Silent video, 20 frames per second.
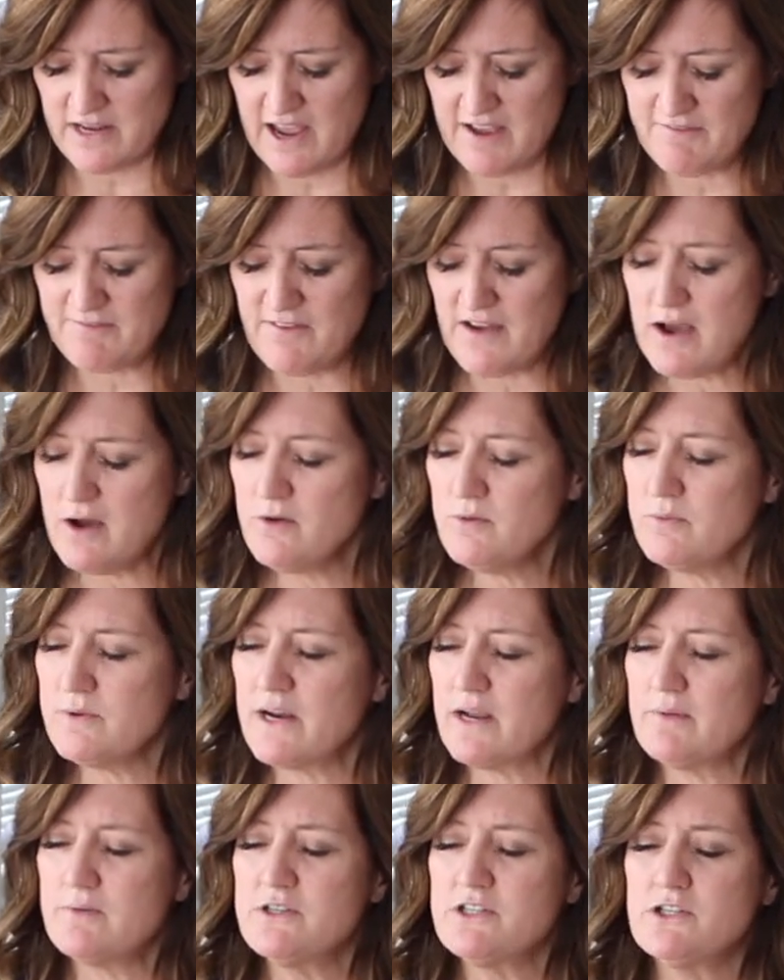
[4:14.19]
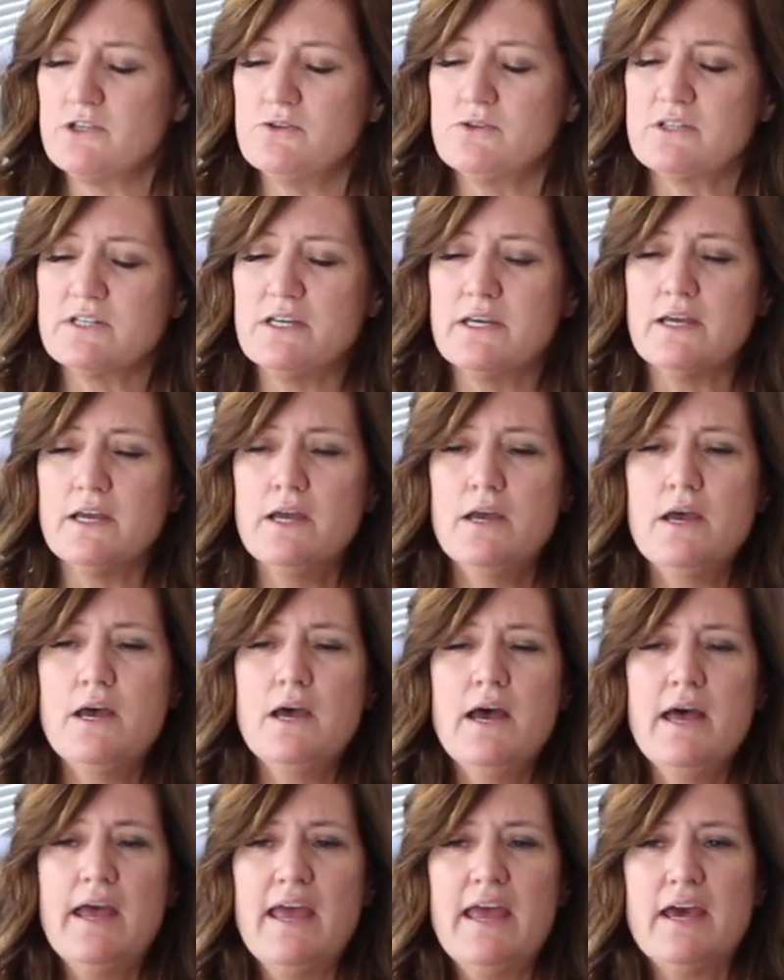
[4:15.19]
I found when I was using
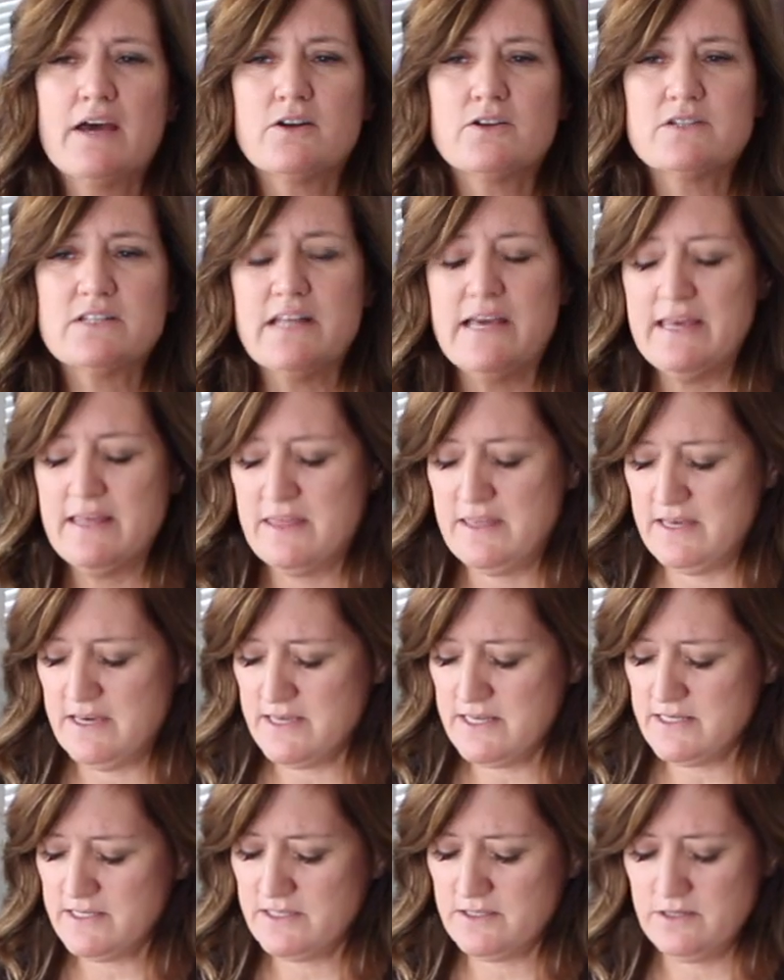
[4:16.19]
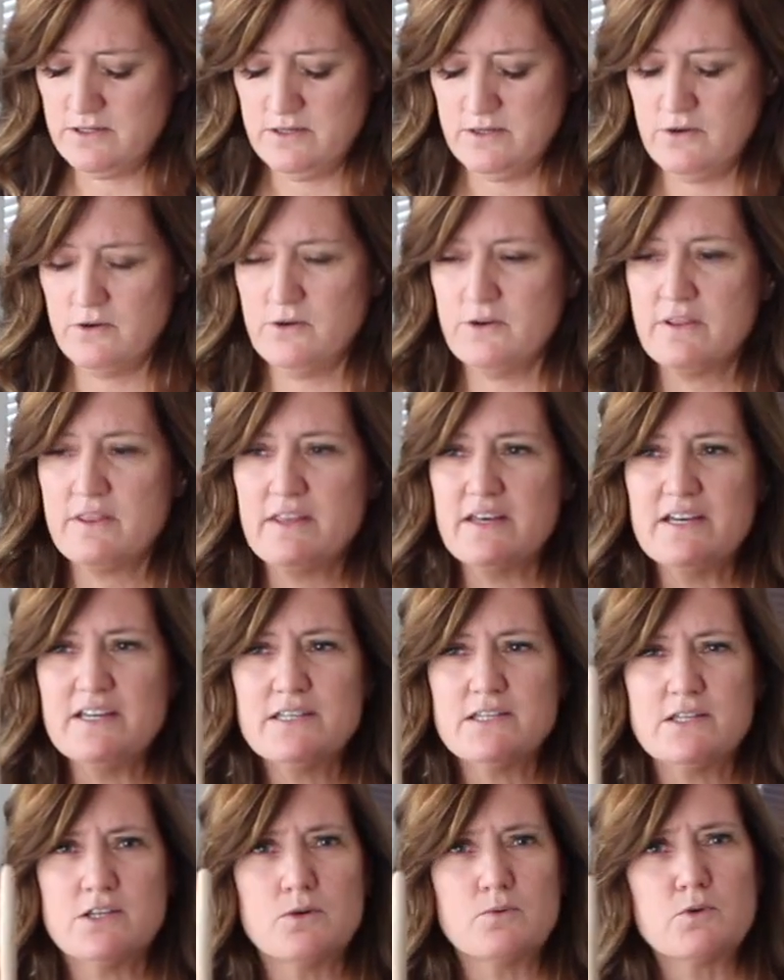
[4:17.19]
handles like this or
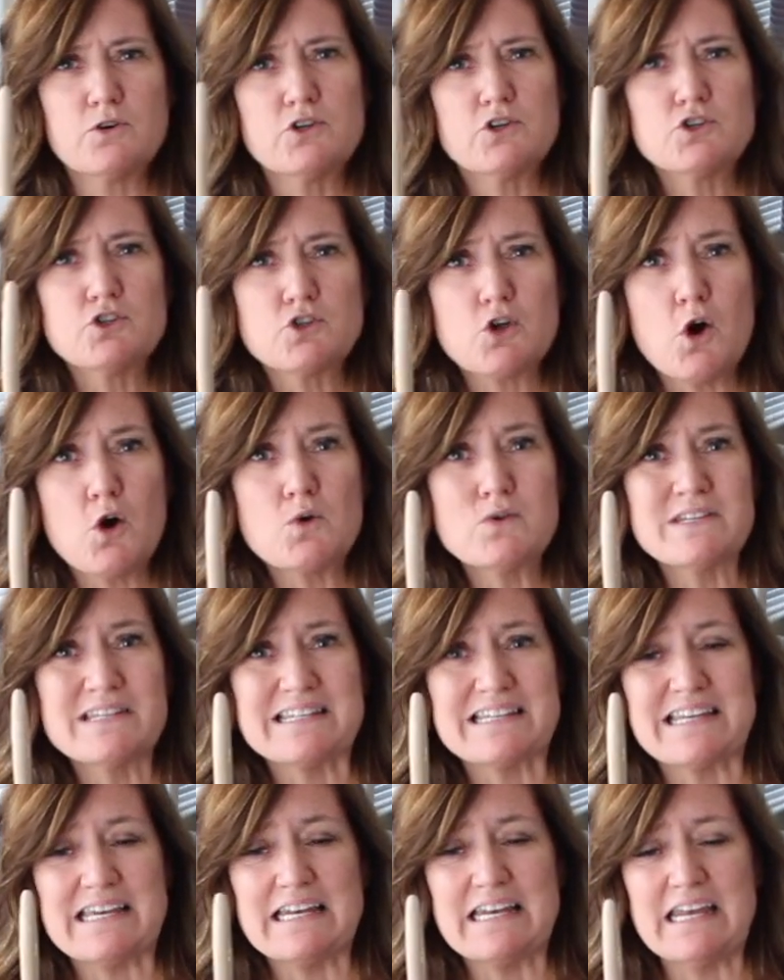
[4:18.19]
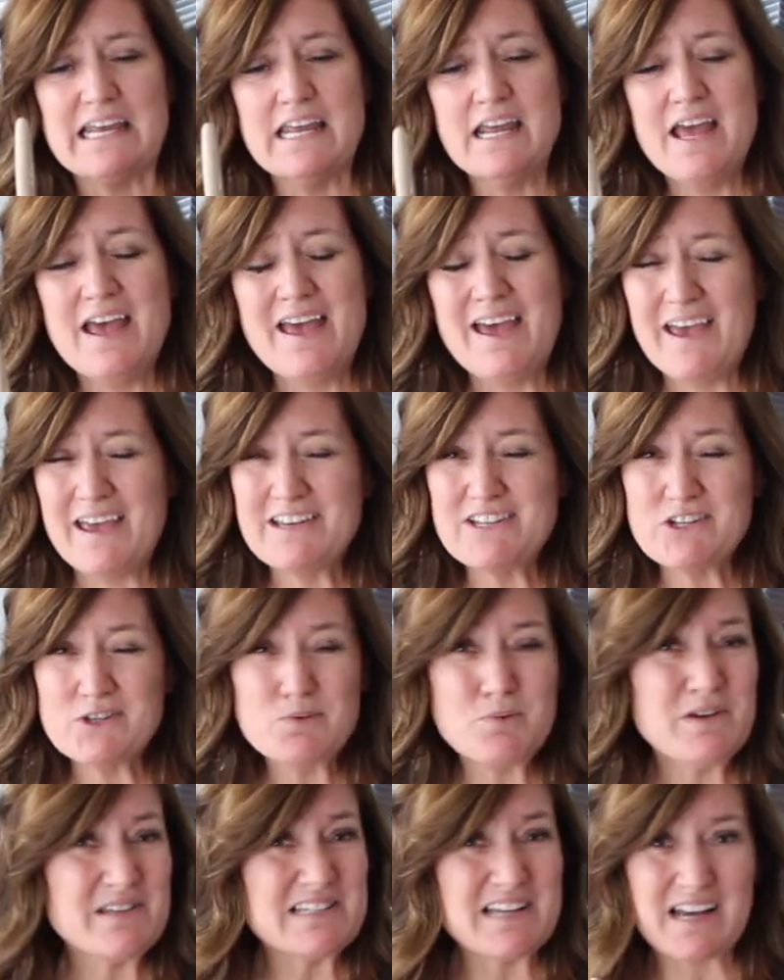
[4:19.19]
this that were so skinny, it
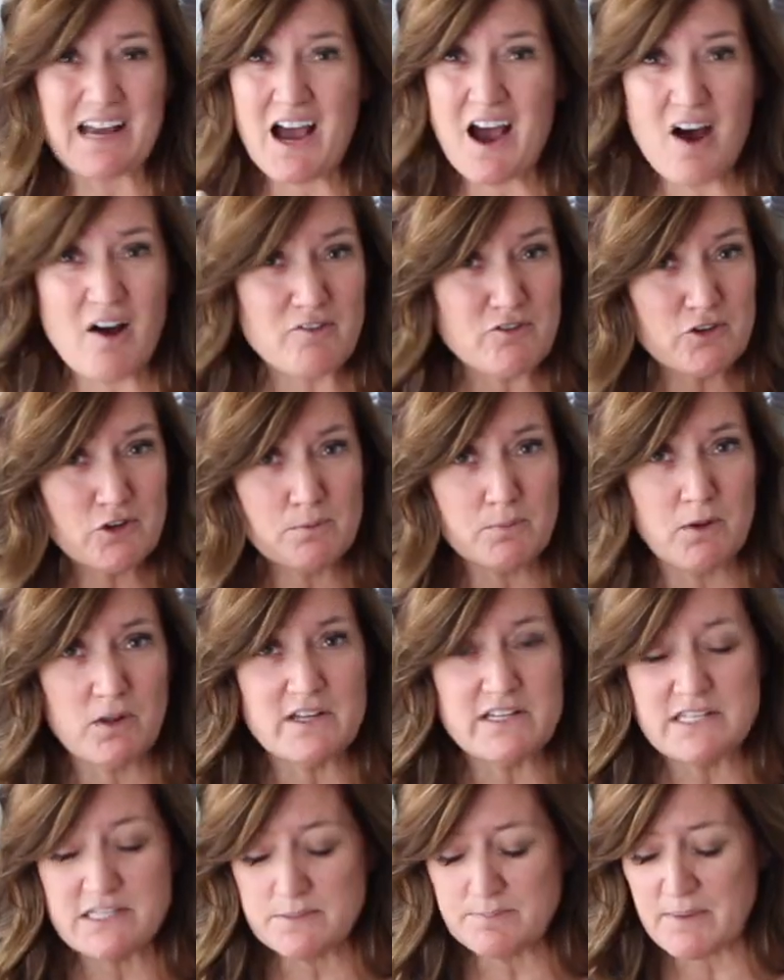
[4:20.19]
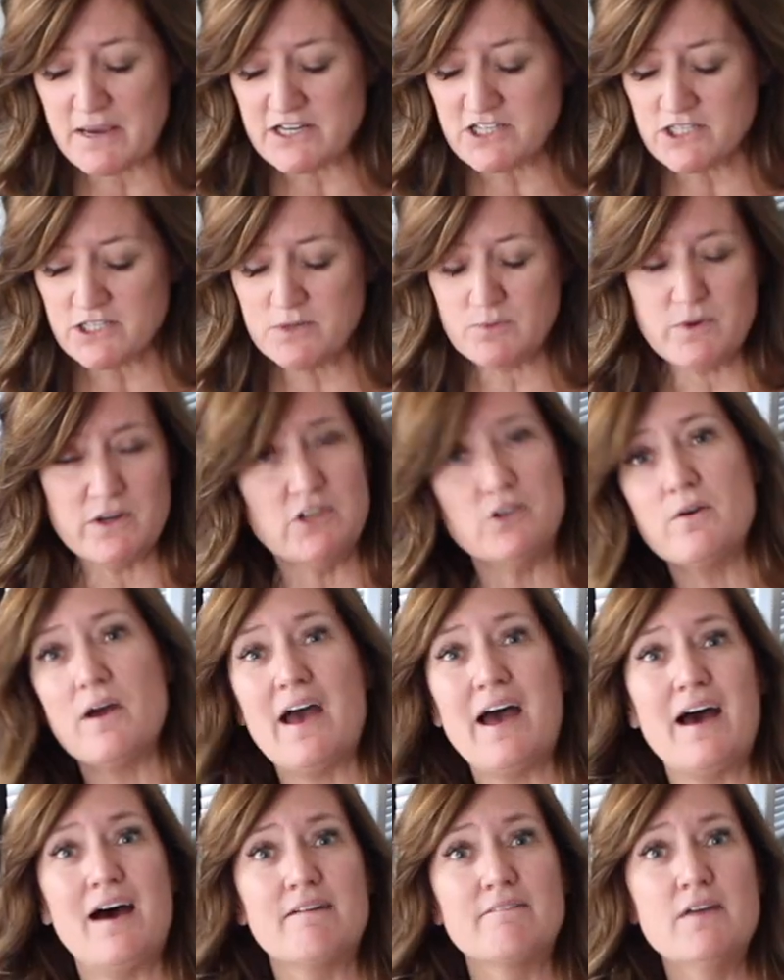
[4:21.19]
just wasn't comfortable, especially when you
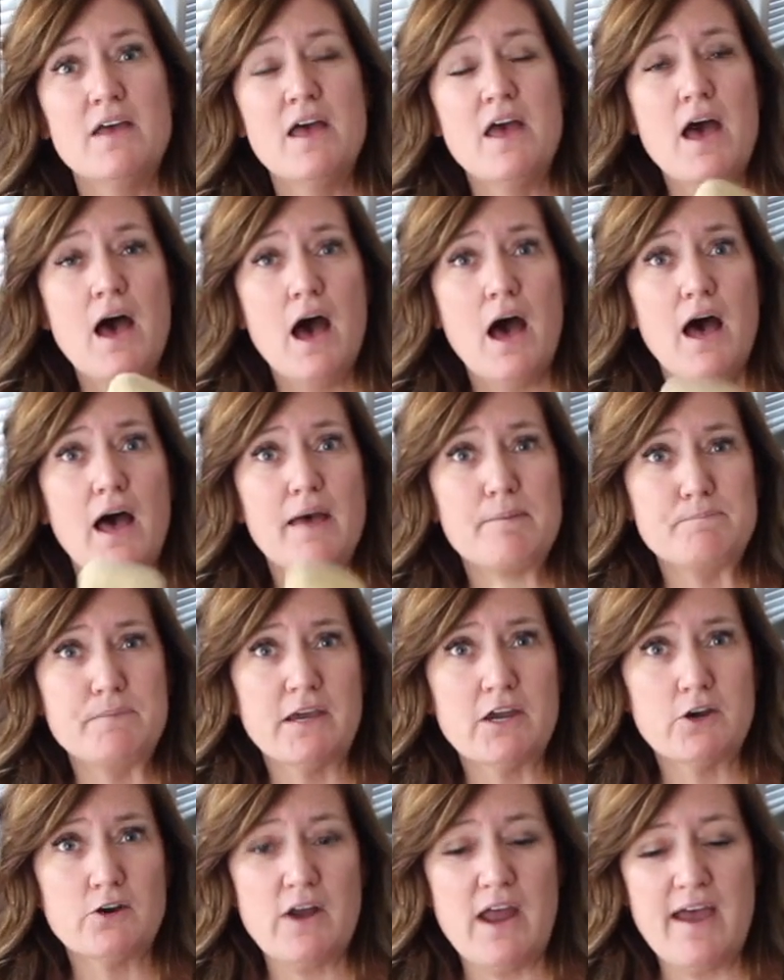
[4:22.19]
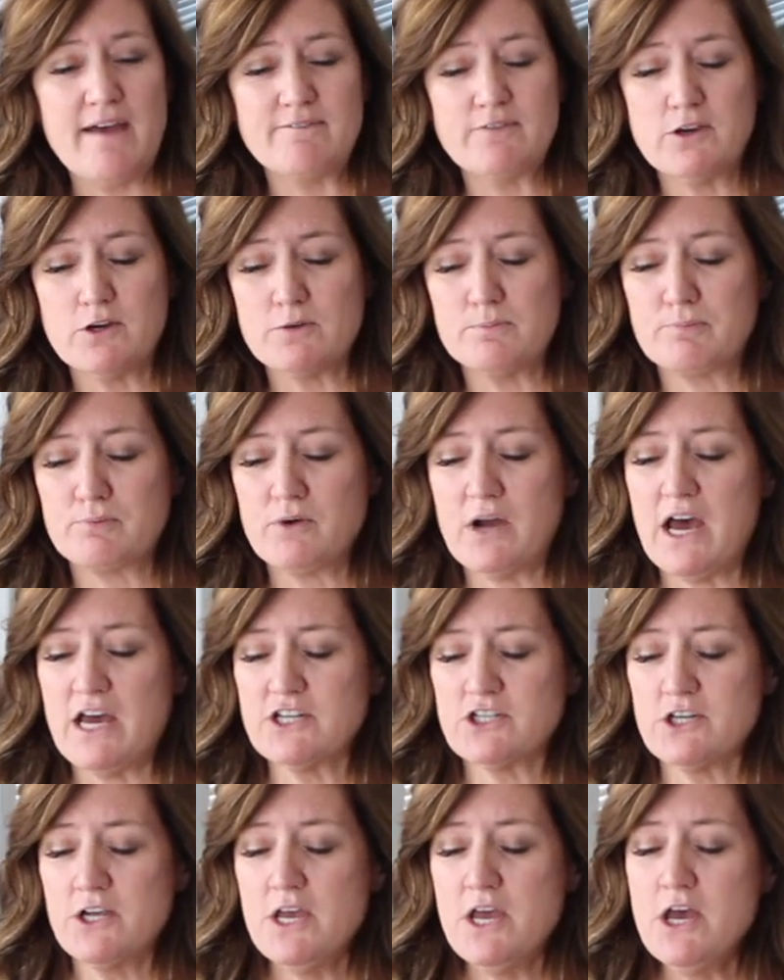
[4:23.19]
have a bigger, heavier
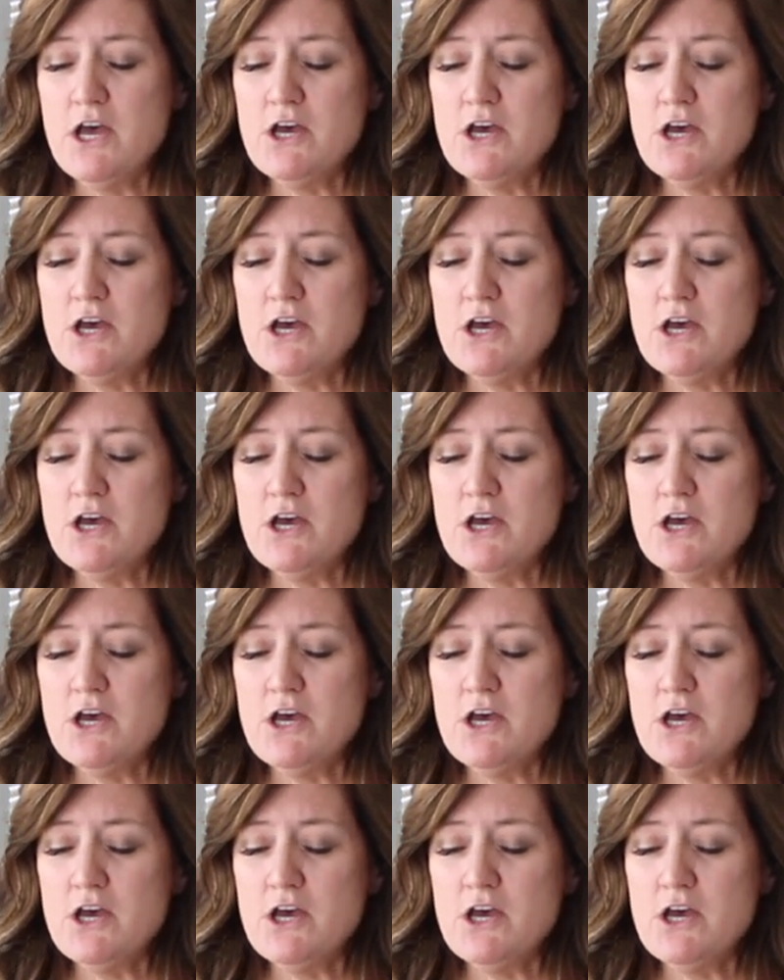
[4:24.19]
brush.